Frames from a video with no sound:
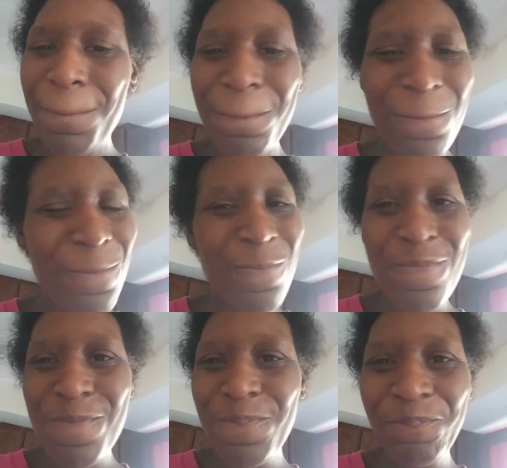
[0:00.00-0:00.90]

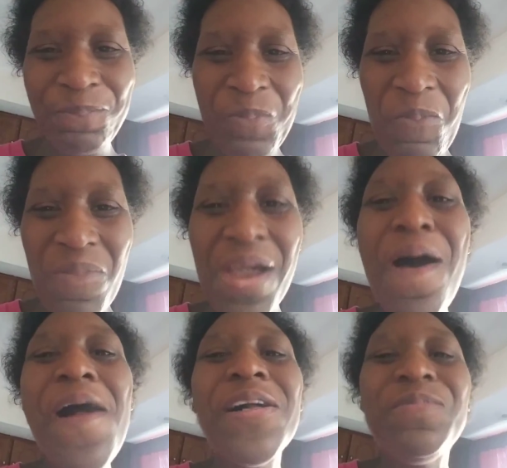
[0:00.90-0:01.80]
Mmm.
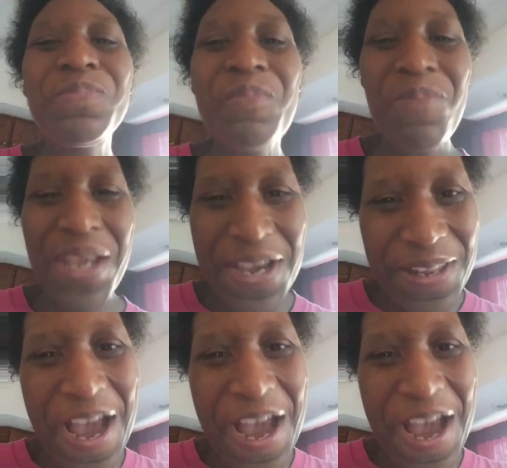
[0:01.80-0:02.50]
And